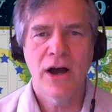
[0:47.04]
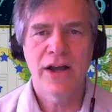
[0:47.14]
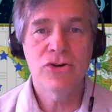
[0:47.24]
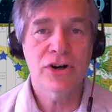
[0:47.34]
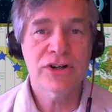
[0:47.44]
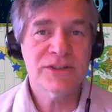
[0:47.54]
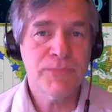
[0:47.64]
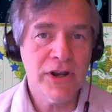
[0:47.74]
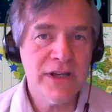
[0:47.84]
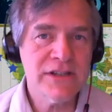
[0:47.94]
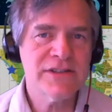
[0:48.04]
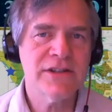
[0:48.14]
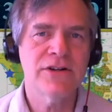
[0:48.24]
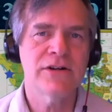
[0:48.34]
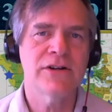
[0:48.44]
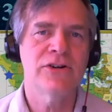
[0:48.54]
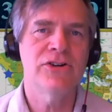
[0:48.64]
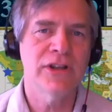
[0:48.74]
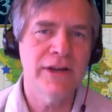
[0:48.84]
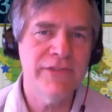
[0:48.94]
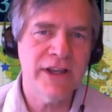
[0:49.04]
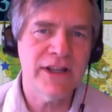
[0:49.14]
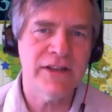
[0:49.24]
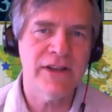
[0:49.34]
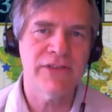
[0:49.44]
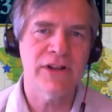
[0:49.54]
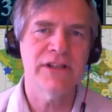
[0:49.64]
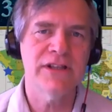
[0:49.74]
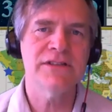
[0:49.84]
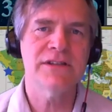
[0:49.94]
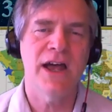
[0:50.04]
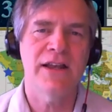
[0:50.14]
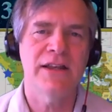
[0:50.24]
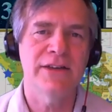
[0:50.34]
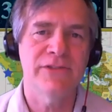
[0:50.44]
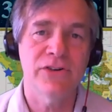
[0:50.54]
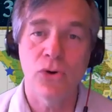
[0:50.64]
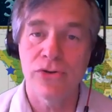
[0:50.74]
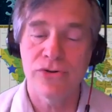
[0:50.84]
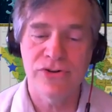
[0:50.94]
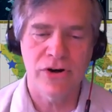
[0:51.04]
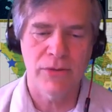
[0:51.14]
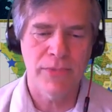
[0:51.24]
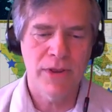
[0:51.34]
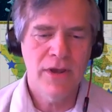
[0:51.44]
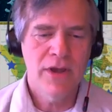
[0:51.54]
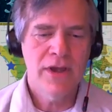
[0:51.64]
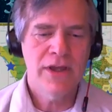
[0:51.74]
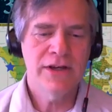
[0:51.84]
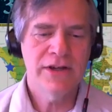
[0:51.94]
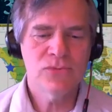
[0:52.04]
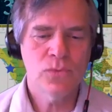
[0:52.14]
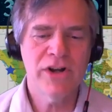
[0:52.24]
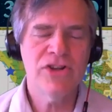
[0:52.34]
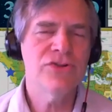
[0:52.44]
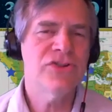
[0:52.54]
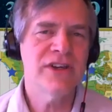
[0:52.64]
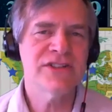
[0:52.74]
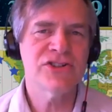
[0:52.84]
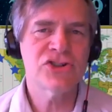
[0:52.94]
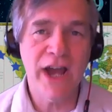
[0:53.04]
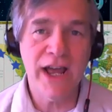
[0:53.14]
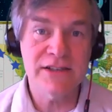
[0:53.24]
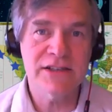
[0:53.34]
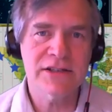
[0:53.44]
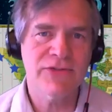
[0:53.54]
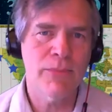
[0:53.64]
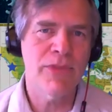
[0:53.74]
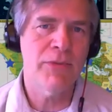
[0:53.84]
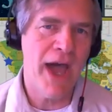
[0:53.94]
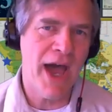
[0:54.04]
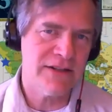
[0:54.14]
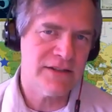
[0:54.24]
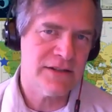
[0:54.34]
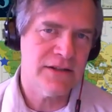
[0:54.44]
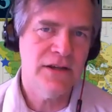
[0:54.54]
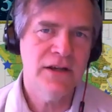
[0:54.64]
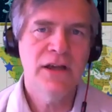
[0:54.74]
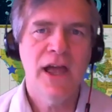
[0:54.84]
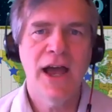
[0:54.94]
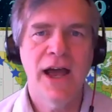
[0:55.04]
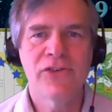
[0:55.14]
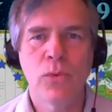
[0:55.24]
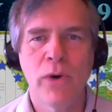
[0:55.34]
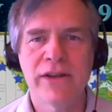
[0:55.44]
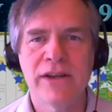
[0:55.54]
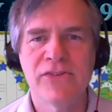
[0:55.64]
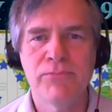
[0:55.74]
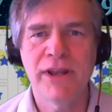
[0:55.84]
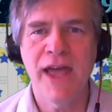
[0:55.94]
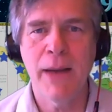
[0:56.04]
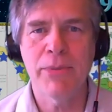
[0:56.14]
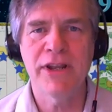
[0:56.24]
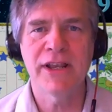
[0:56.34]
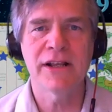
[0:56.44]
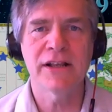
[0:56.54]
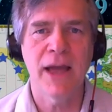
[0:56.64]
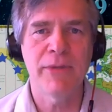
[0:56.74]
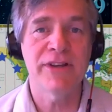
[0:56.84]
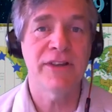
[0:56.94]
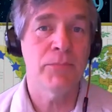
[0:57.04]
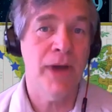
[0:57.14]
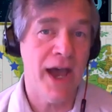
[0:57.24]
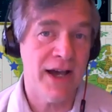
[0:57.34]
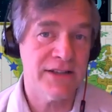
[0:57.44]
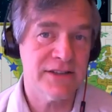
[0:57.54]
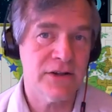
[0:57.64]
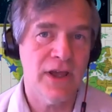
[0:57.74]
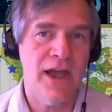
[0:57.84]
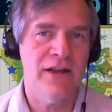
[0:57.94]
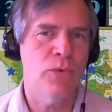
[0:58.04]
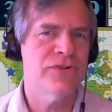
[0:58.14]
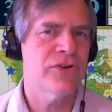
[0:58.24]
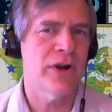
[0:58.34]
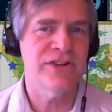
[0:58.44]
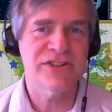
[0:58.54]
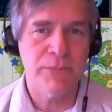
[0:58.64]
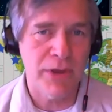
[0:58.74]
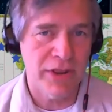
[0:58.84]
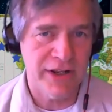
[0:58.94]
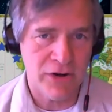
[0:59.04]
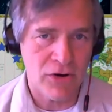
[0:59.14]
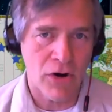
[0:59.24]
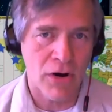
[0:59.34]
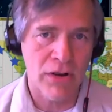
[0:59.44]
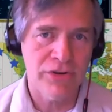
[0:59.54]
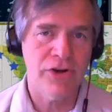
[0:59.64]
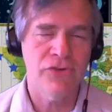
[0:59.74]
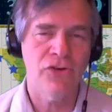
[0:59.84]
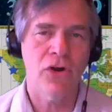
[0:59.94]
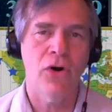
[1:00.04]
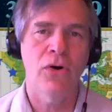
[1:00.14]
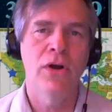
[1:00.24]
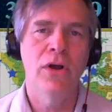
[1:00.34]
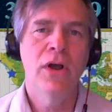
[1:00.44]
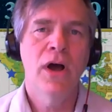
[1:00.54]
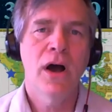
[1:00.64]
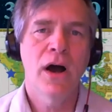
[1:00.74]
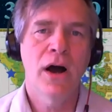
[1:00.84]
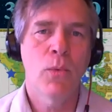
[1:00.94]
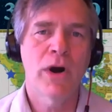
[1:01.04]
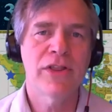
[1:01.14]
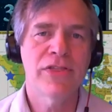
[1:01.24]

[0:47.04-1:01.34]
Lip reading: in your experience and your living in the Netherlands and even in Northern Europe, is what do you see as the trends from the past, as what has been happening in climate in the past, and was there any stability at all years ago? What are